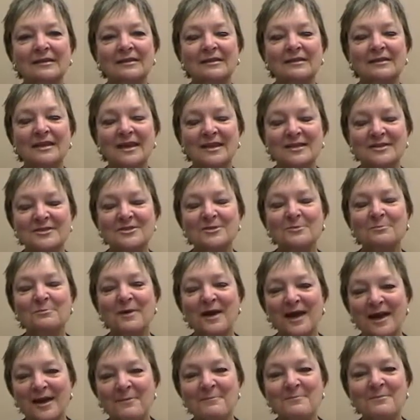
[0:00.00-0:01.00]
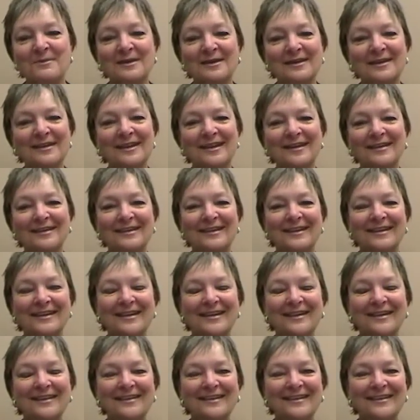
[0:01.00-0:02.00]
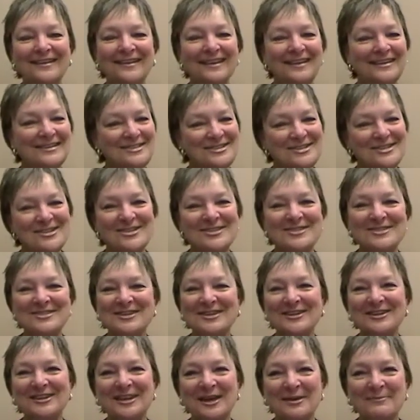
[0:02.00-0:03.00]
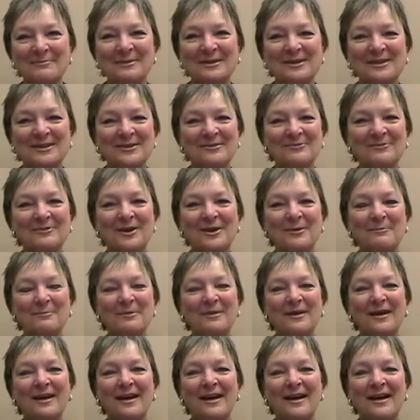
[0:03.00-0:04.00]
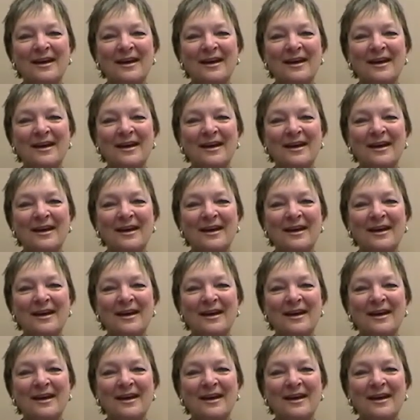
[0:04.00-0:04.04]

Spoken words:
thanks to Bambi, she just didn't let me give up.